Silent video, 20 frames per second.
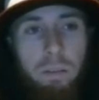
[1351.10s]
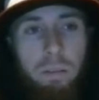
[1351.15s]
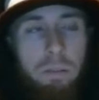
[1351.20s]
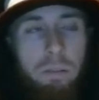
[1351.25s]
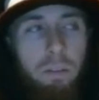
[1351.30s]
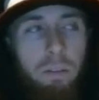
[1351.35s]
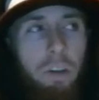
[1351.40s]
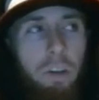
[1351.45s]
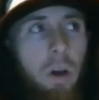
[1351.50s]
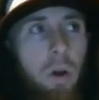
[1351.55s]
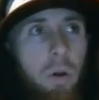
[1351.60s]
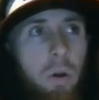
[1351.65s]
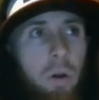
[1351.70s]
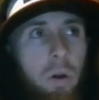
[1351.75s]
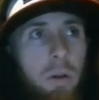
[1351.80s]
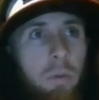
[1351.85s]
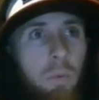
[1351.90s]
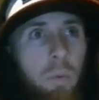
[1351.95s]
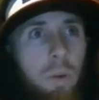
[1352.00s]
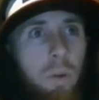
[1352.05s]
No.
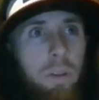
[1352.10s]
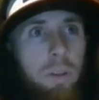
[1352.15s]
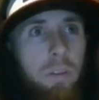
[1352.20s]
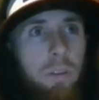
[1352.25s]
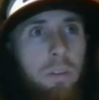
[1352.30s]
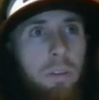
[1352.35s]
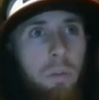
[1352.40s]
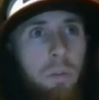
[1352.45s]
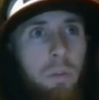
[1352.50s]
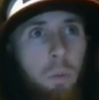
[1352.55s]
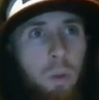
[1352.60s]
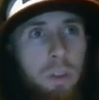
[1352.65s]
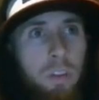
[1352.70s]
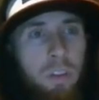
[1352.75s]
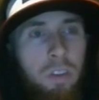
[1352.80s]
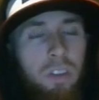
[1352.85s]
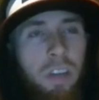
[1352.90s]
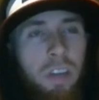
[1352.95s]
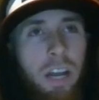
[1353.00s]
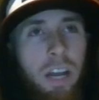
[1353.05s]
And with the
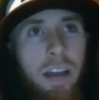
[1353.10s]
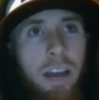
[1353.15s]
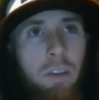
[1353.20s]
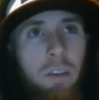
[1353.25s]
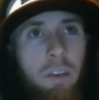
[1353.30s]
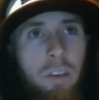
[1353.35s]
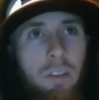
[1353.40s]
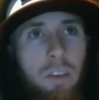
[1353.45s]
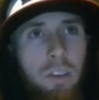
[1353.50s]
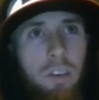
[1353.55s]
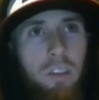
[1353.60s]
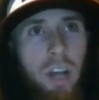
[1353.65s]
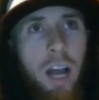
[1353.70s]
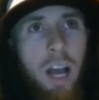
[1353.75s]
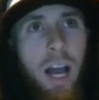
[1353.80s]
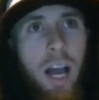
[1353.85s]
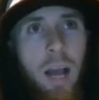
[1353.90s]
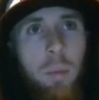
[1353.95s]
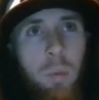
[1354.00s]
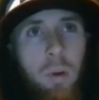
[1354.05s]
set having such a
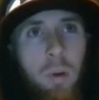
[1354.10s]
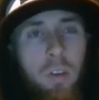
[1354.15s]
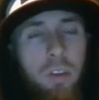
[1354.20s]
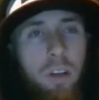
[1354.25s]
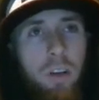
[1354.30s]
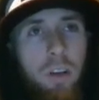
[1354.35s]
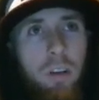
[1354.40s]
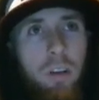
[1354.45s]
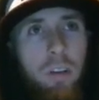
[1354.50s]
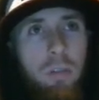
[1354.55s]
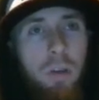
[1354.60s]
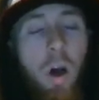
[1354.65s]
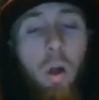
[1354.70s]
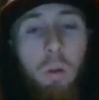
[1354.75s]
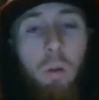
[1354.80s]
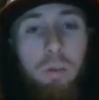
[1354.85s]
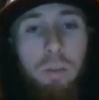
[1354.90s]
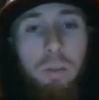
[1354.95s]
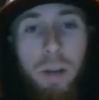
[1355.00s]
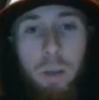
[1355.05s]
high percentage of
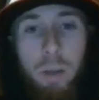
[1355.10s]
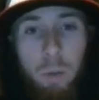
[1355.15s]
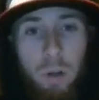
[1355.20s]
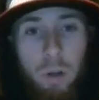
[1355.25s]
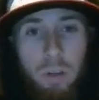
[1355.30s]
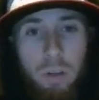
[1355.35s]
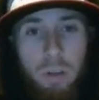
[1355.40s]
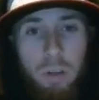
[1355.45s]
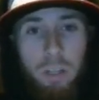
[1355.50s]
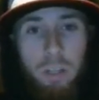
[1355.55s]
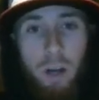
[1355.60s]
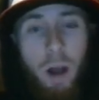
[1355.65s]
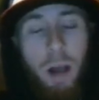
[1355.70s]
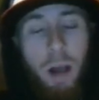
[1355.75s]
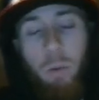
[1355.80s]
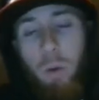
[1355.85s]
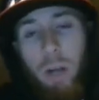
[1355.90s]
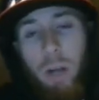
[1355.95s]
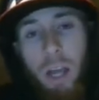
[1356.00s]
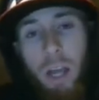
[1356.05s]
Hall of Famers, you know, I
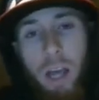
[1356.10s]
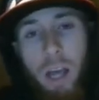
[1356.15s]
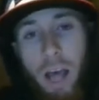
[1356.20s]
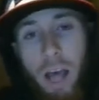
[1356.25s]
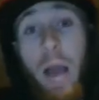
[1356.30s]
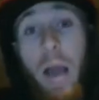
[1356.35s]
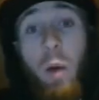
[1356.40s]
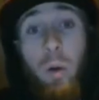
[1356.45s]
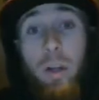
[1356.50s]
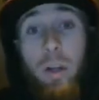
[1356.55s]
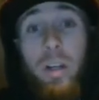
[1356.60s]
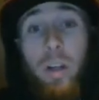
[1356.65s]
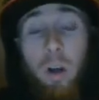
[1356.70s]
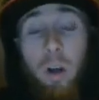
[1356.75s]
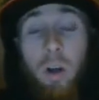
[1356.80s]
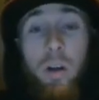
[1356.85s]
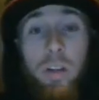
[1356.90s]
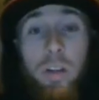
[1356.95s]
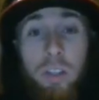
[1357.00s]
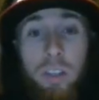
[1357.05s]
would
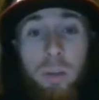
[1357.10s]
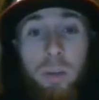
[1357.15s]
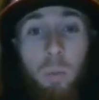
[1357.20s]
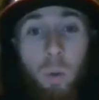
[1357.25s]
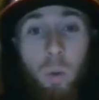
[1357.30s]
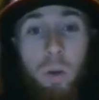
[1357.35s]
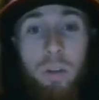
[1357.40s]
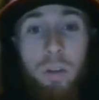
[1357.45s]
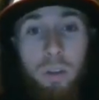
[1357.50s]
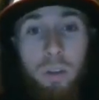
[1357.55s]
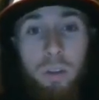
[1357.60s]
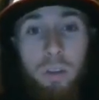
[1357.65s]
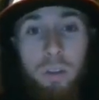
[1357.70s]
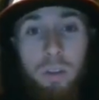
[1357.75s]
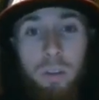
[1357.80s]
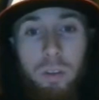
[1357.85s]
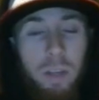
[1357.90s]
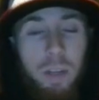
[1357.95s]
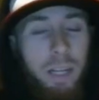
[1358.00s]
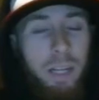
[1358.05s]
encourage someone to,
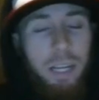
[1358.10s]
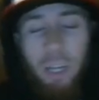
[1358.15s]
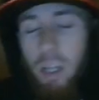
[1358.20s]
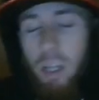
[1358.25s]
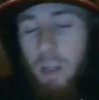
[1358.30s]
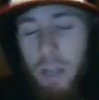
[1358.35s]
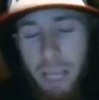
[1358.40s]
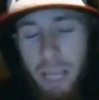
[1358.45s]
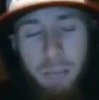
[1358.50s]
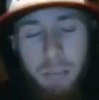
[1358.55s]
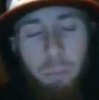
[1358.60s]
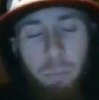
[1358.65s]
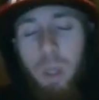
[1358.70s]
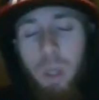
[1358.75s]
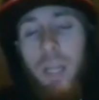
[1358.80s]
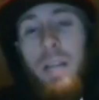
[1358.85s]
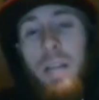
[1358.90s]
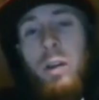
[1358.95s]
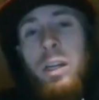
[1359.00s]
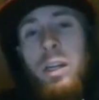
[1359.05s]

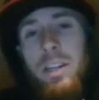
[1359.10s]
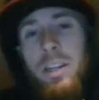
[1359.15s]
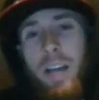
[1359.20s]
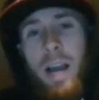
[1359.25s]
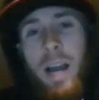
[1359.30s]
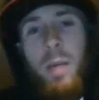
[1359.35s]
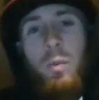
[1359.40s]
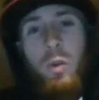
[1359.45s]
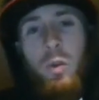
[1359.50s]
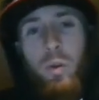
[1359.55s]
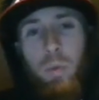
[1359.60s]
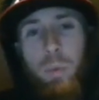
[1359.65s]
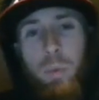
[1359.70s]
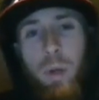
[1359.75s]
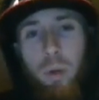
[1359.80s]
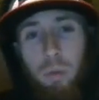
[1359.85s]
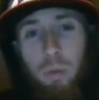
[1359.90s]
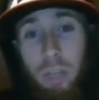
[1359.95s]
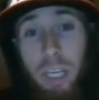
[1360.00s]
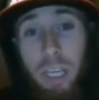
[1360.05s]
anytime you
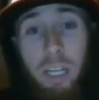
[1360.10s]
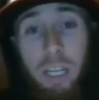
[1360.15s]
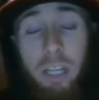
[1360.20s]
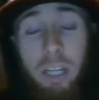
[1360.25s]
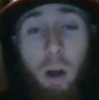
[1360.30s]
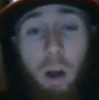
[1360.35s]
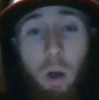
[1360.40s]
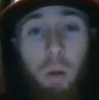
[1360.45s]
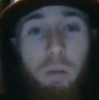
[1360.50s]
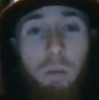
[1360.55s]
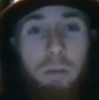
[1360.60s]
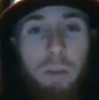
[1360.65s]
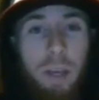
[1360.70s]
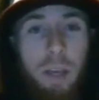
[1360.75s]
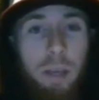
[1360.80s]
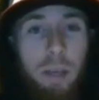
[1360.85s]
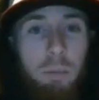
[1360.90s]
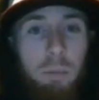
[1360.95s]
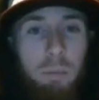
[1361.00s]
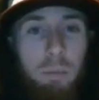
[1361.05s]
build any Hall of
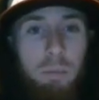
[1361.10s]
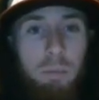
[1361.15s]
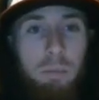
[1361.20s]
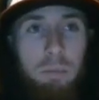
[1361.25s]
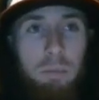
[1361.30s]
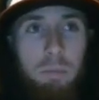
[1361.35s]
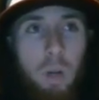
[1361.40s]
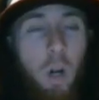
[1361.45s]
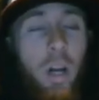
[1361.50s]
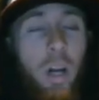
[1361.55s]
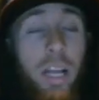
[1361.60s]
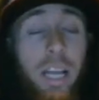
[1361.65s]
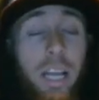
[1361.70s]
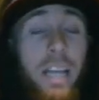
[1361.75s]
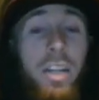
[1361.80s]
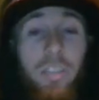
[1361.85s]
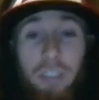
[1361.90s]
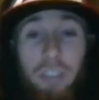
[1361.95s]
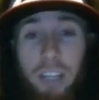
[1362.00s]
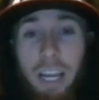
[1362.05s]
Fame or
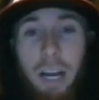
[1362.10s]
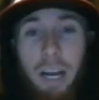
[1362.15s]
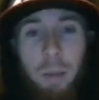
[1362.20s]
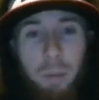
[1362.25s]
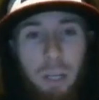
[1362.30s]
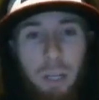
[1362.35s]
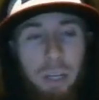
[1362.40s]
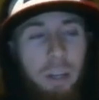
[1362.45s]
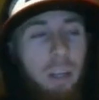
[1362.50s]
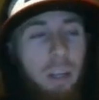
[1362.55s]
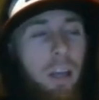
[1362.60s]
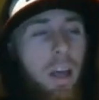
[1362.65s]
any set, I mean,